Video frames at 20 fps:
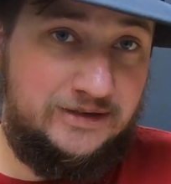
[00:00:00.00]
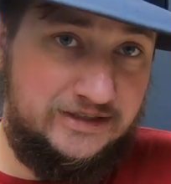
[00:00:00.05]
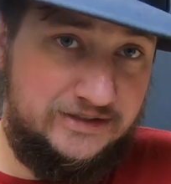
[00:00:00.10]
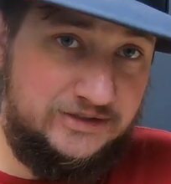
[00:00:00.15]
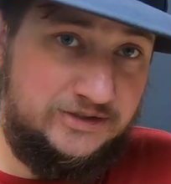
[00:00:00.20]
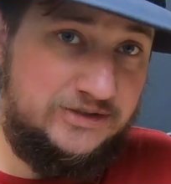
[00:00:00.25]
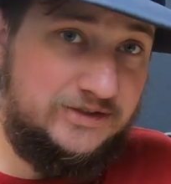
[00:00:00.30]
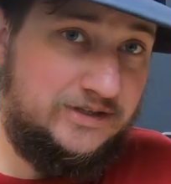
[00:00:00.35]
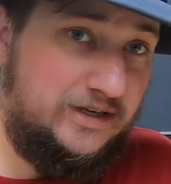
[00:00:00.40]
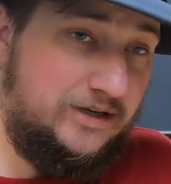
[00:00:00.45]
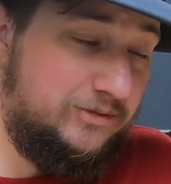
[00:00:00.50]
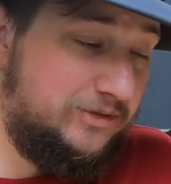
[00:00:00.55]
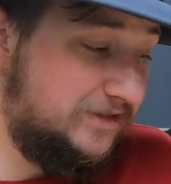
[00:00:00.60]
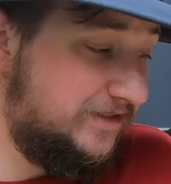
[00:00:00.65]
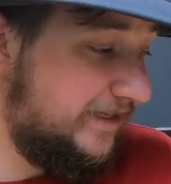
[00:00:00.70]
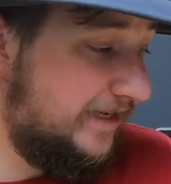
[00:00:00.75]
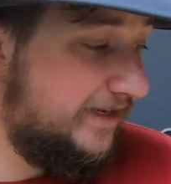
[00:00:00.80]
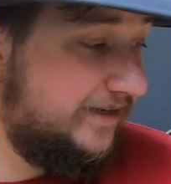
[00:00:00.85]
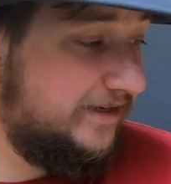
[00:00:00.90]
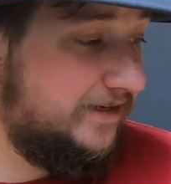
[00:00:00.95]
as you saw, we
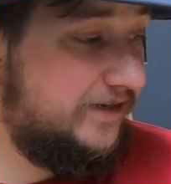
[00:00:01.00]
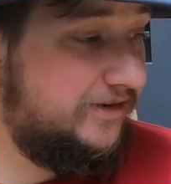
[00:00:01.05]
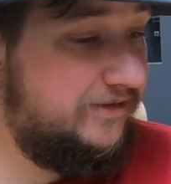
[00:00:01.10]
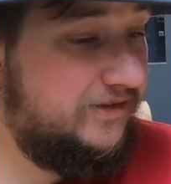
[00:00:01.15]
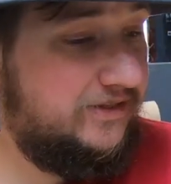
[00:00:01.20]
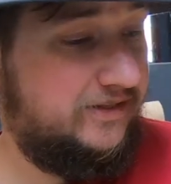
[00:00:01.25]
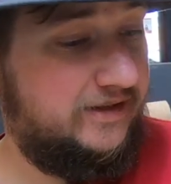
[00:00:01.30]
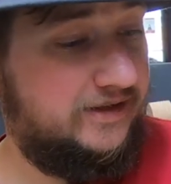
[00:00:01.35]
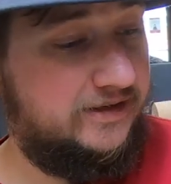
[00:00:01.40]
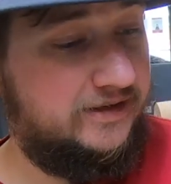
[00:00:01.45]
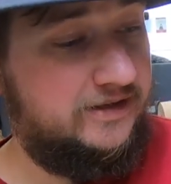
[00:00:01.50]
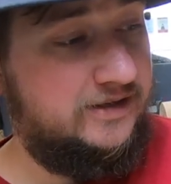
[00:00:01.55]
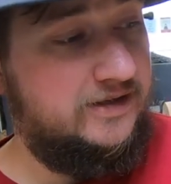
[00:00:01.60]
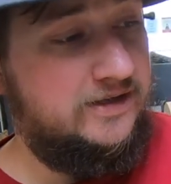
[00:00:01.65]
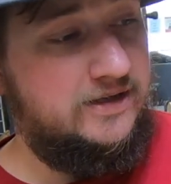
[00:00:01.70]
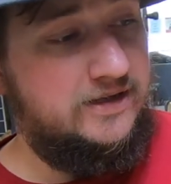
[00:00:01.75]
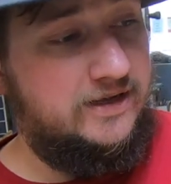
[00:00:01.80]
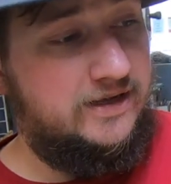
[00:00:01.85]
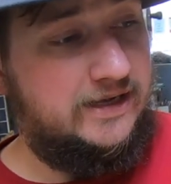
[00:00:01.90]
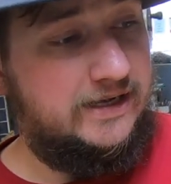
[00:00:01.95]
sanded everything,
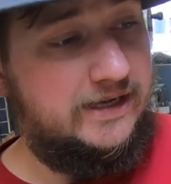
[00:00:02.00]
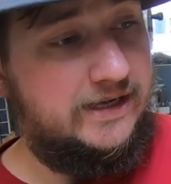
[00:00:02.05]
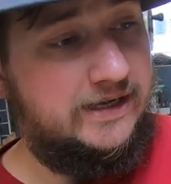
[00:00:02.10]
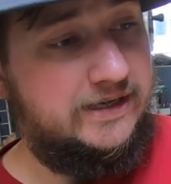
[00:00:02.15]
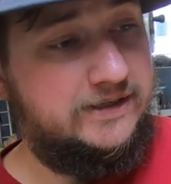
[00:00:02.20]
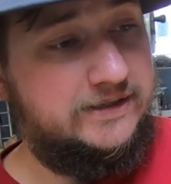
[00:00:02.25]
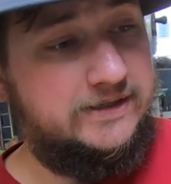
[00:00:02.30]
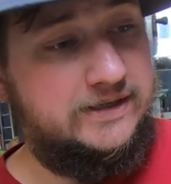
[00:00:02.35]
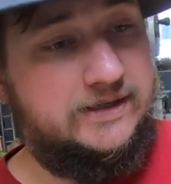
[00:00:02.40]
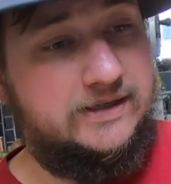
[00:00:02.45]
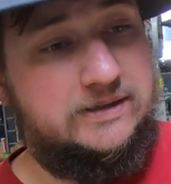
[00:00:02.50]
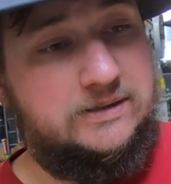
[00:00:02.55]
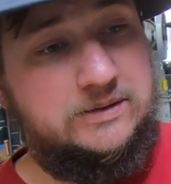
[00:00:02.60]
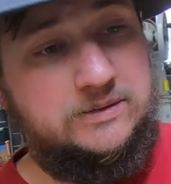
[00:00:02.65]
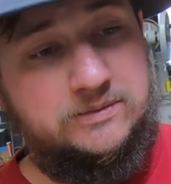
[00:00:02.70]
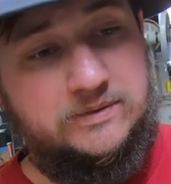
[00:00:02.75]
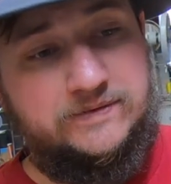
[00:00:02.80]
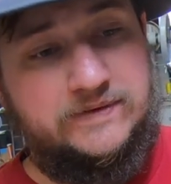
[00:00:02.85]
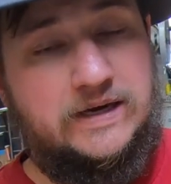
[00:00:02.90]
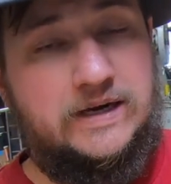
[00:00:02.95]
and
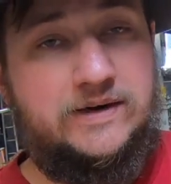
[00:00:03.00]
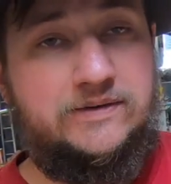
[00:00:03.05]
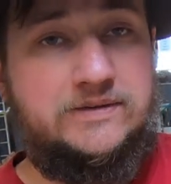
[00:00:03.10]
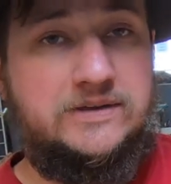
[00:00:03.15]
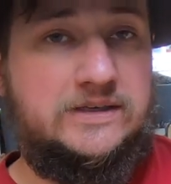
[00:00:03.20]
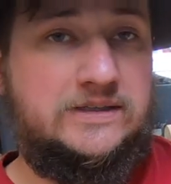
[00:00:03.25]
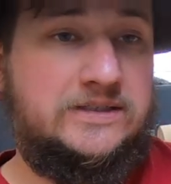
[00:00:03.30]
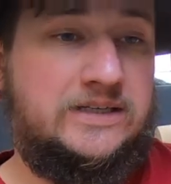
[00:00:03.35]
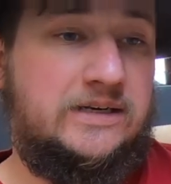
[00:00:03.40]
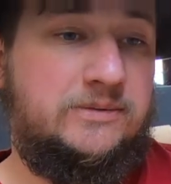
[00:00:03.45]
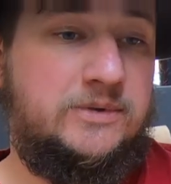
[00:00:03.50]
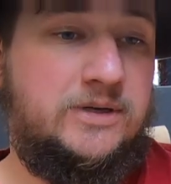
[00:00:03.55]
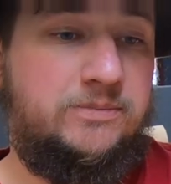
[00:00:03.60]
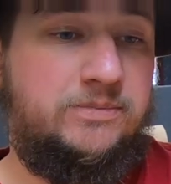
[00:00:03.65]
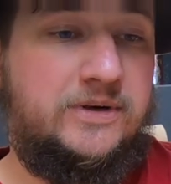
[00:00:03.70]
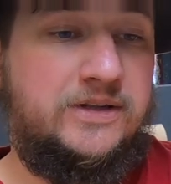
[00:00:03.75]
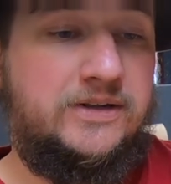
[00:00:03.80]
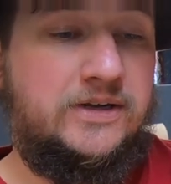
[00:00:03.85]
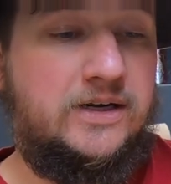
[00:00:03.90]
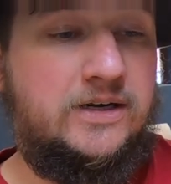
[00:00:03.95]
we've got everything taped up
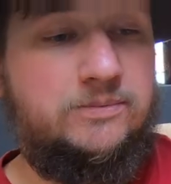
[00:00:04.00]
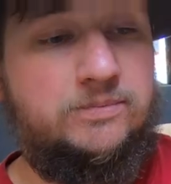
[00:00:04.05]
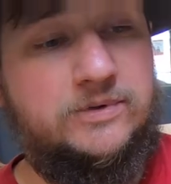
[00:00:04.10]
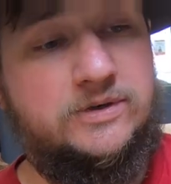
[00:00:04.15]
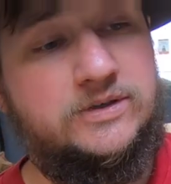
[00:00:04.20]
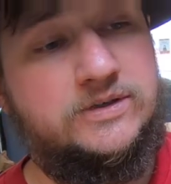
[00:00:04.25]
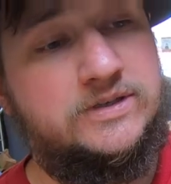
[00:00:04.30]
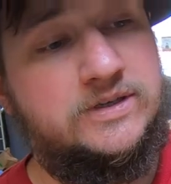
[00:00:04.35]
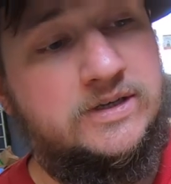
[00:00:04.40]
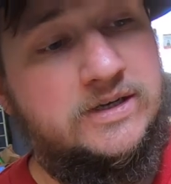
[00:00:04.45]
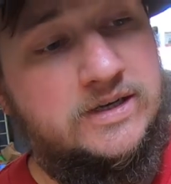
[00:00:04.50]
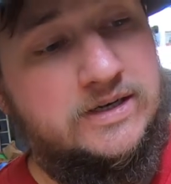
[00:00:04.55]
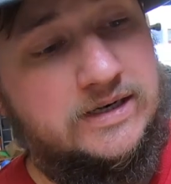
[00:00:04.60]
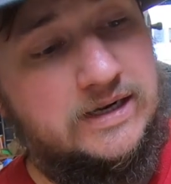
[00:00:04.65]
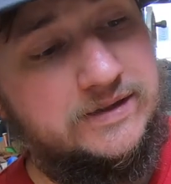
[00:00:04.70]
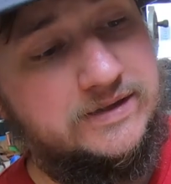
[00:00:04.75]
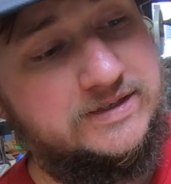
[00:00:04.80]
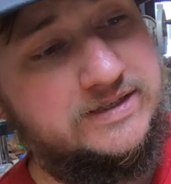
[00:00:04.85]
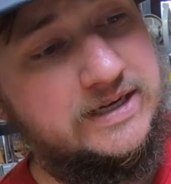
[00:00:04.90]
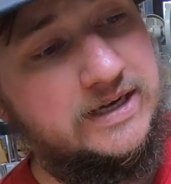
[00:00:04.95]
on the uppers.
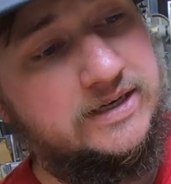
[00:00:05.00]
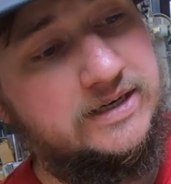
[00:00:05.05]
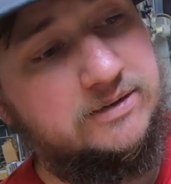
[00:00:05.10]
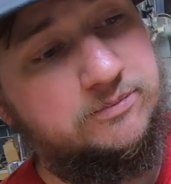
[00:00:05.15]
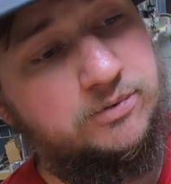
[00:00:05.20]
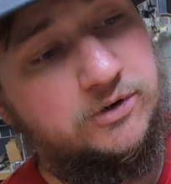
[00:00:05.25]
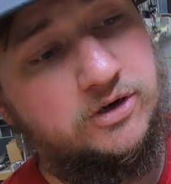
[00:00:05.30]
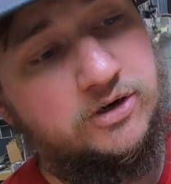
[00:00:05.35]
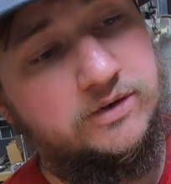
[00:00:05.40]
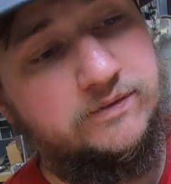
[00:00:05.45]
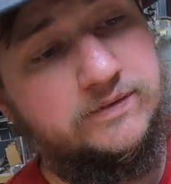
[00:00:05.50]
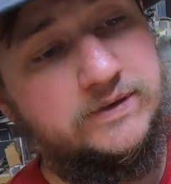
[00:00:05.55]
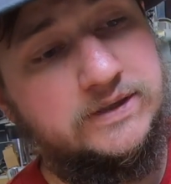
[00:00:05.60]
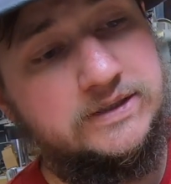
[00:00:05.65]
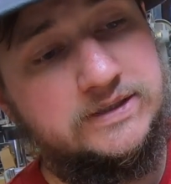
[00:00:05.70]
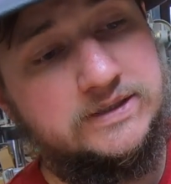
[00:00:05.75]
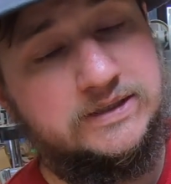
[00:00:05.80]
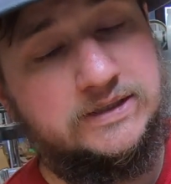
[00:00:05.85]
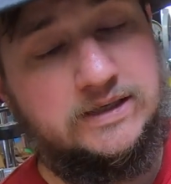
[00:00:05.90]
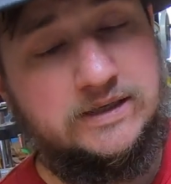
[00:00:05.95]
Now the sanding part of
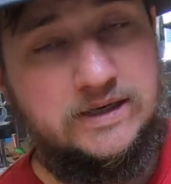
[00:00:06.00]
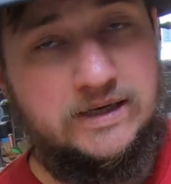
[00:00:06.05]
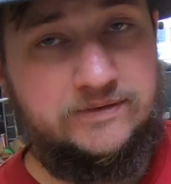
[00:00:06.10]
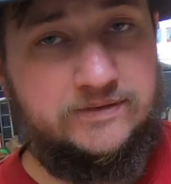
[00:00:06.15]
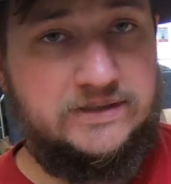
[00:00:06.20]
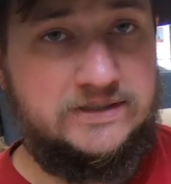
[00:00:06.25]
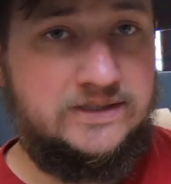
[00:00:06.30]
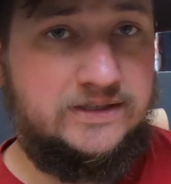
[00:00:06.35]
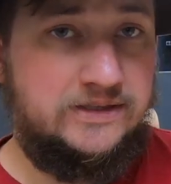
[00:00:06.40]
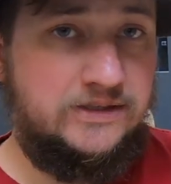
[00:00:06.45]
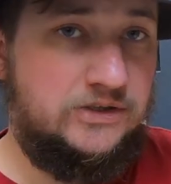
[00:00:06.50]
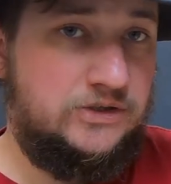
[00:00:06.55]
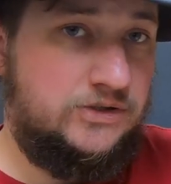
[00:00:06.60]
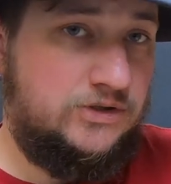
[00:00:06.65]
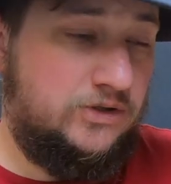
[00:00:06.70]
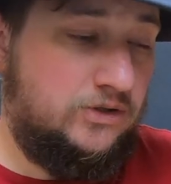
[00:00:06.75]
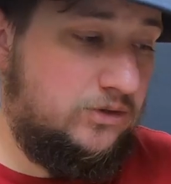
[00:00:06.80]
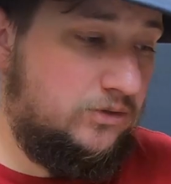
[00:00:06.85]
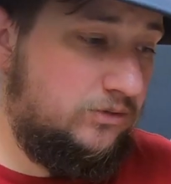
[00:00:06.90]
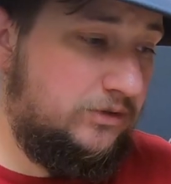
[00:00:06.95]
it, obviously there's
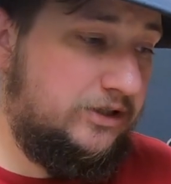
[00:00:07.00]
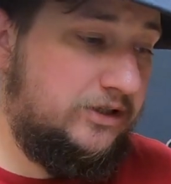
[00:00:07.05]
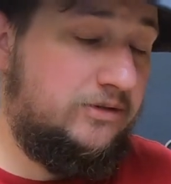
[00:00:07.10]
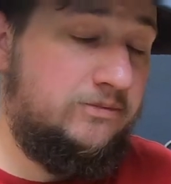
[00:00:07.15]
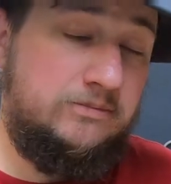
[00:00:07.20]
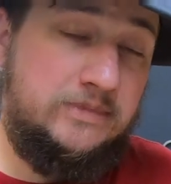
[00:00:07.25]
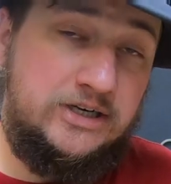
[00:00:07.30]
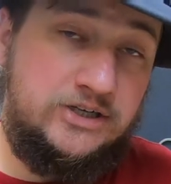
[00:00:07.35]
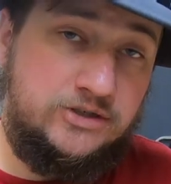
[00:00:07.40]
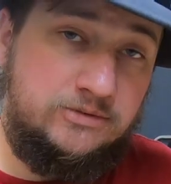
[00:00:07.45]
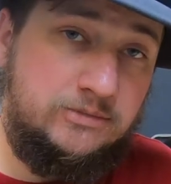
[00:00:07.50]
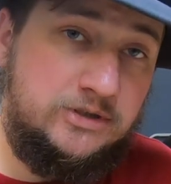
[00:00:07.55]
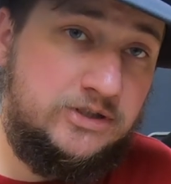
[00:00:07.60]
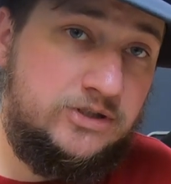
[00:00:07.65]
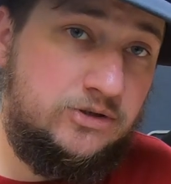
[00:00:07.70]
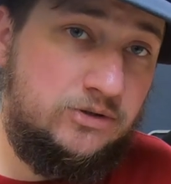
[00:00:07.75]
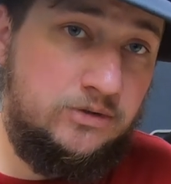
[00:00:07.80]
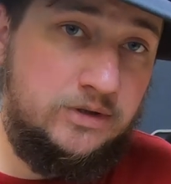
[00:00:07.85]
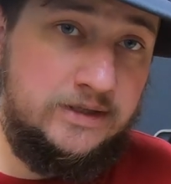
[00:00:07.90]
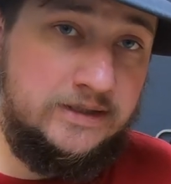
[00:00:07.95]
no real measurement
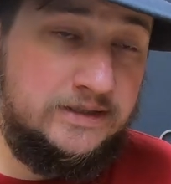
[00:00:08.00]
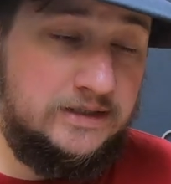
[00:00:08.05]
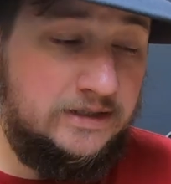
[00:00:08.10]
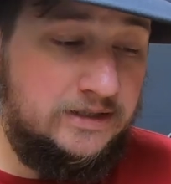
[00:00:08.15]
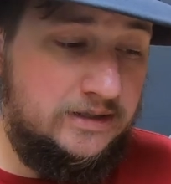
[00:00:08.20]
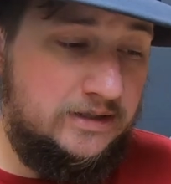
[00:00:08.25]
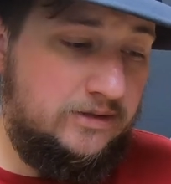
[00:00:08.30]
to it.